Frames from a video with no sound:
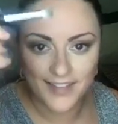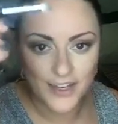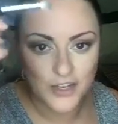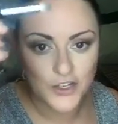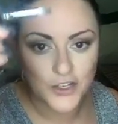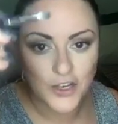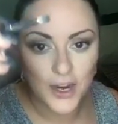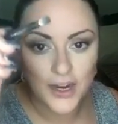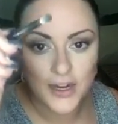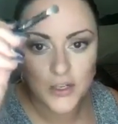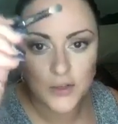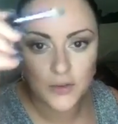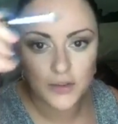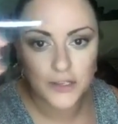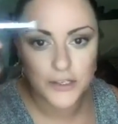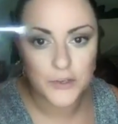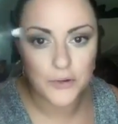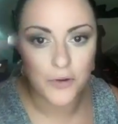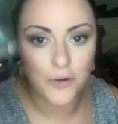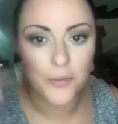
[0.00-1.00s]
shine is really
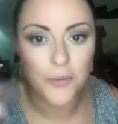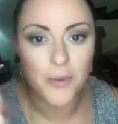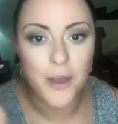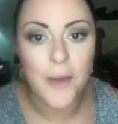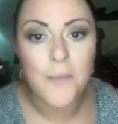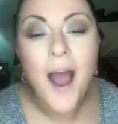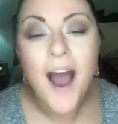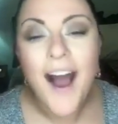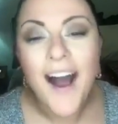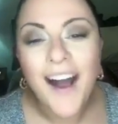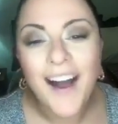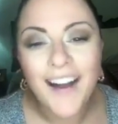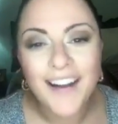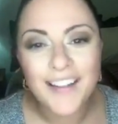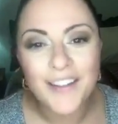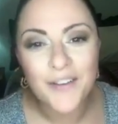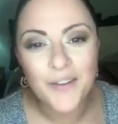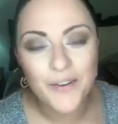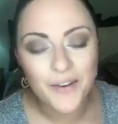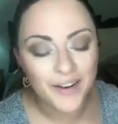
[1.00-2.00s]
screwing me up. Hi,
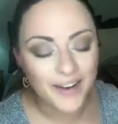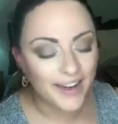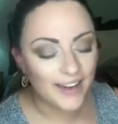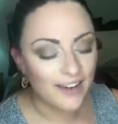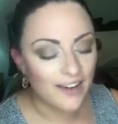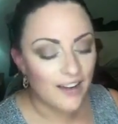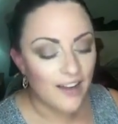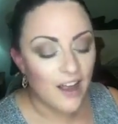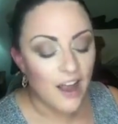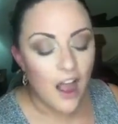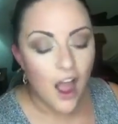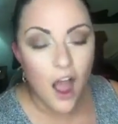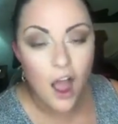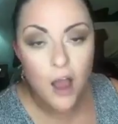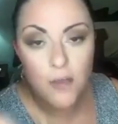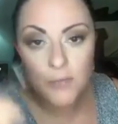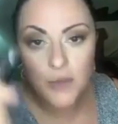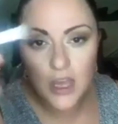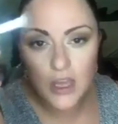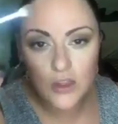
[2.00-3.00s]
Lori.
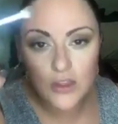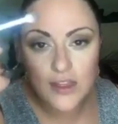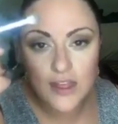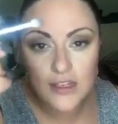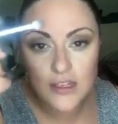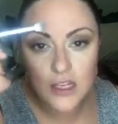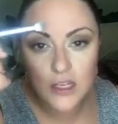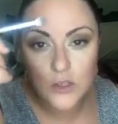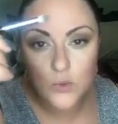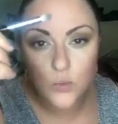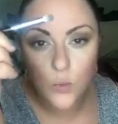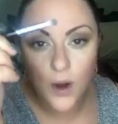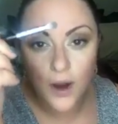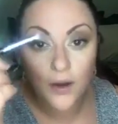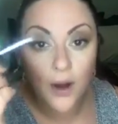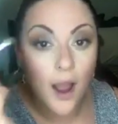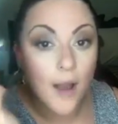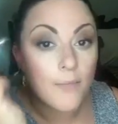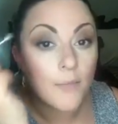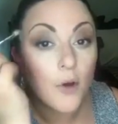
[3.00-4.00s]
This is
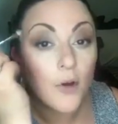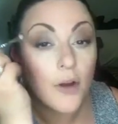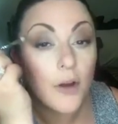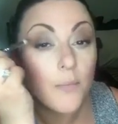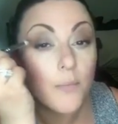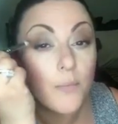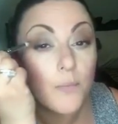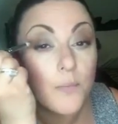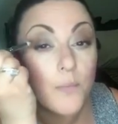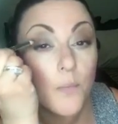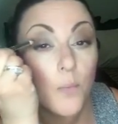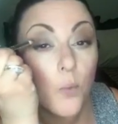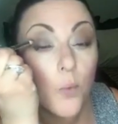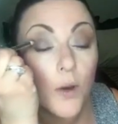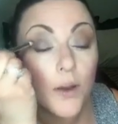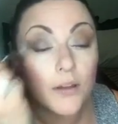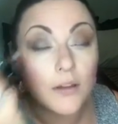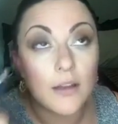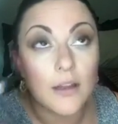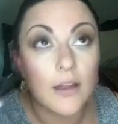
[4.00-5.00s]
where I'm going to
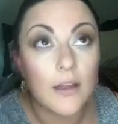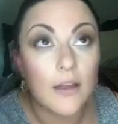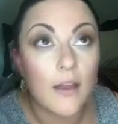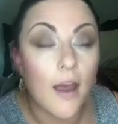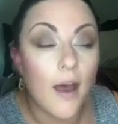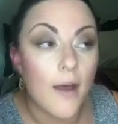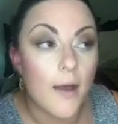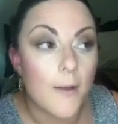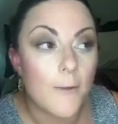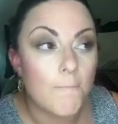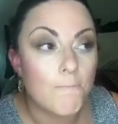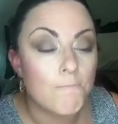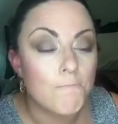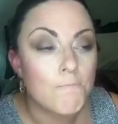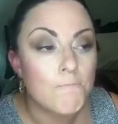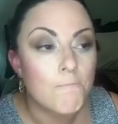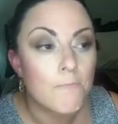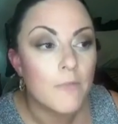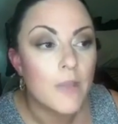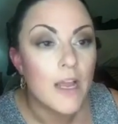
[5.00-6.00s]
really,
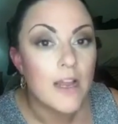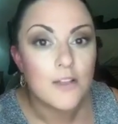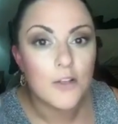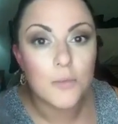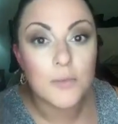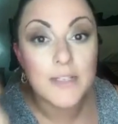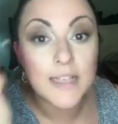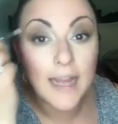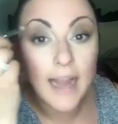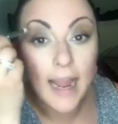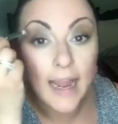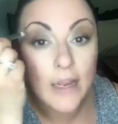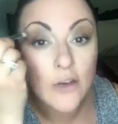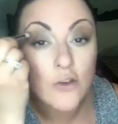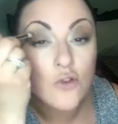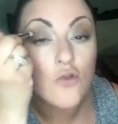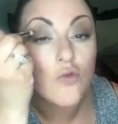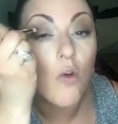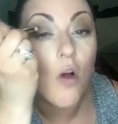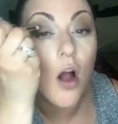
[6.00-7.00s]
it's almost like I can
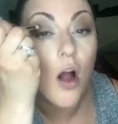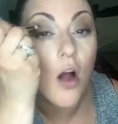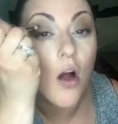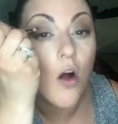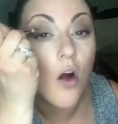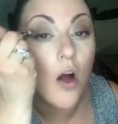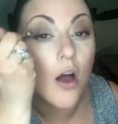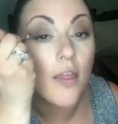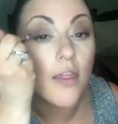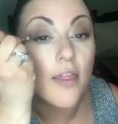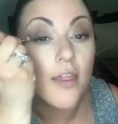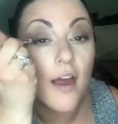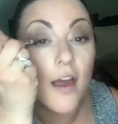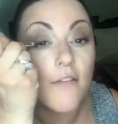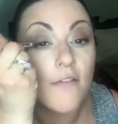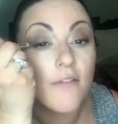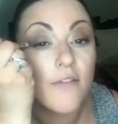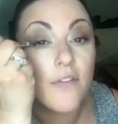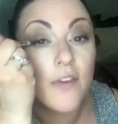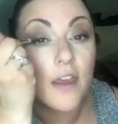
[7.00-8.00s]
draw on that
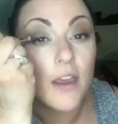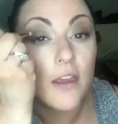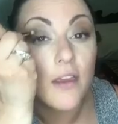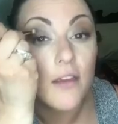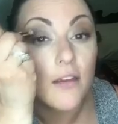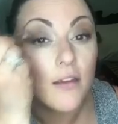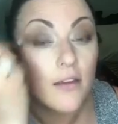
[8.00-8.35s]
V.